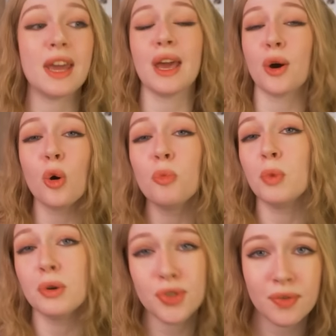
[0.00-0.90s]
I hope
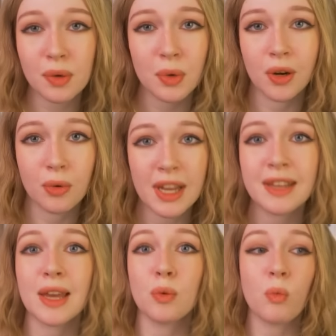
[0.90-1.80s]
most of you would agree
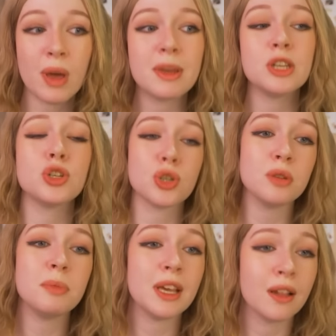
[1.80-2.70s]
that women
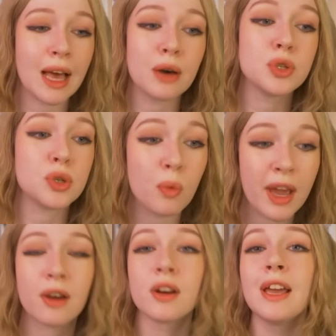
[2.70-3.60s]
should be allowed to
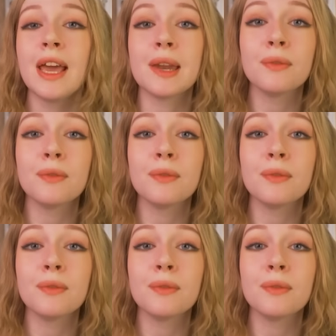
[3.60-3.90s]
wear and